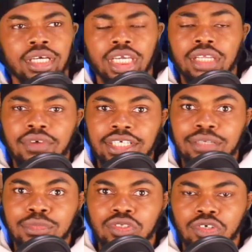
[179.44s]
He invited
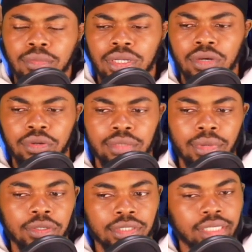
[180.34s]
me to come along with him. I
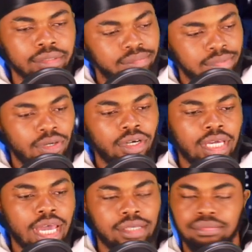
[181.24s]
was like, okay,